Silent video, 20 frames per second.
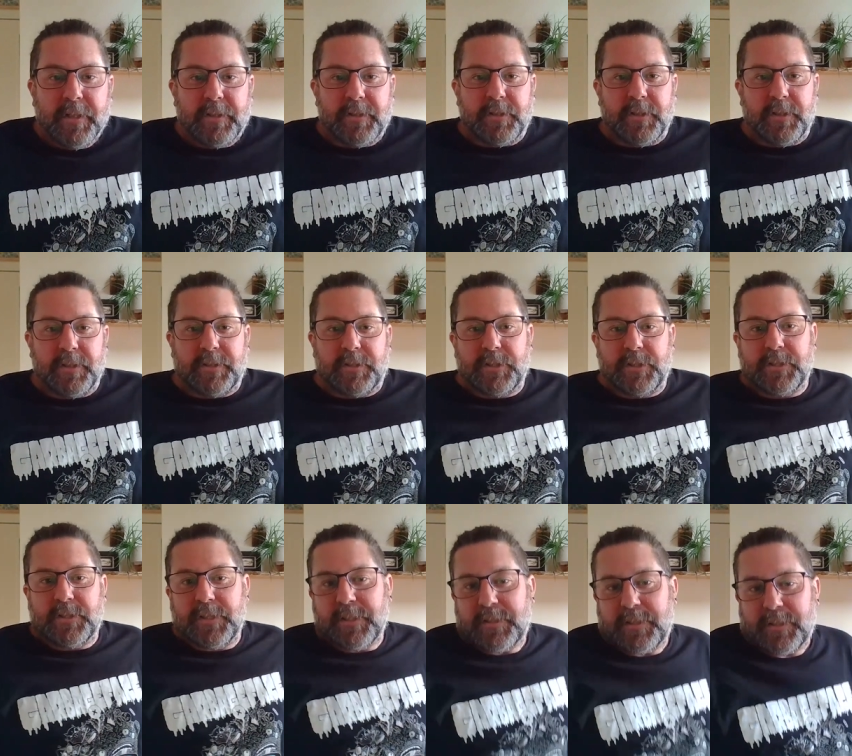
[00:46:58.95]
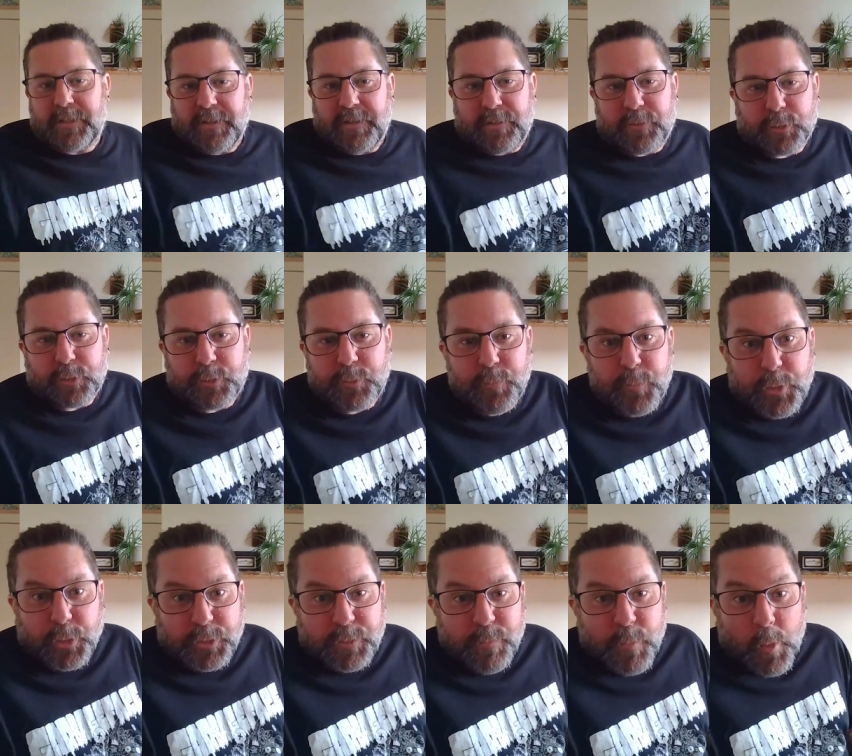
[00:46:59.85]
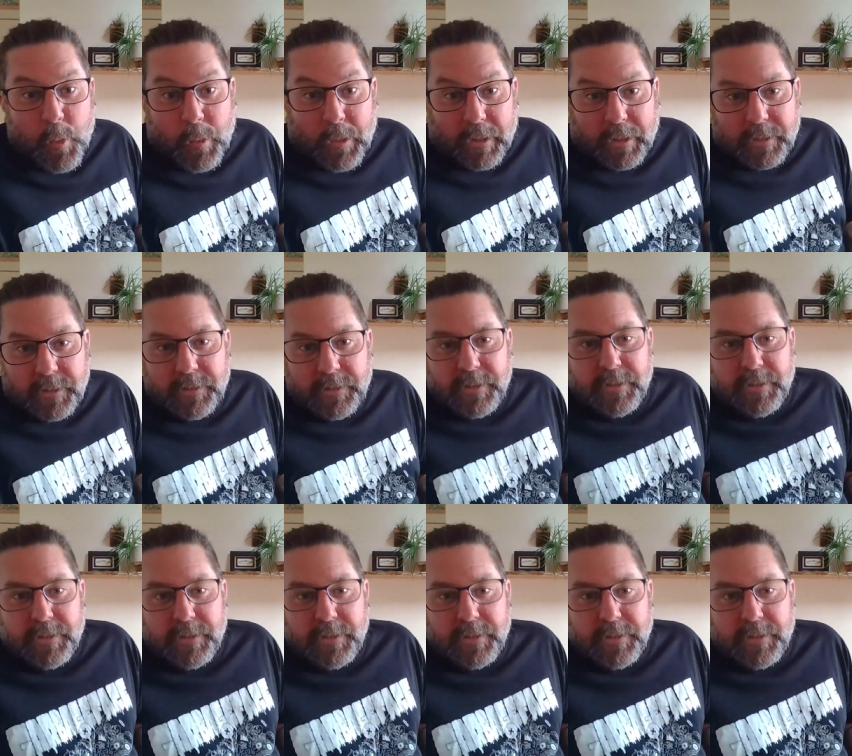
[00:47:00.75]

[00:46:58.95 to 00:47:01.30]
it's just it's there's there's more.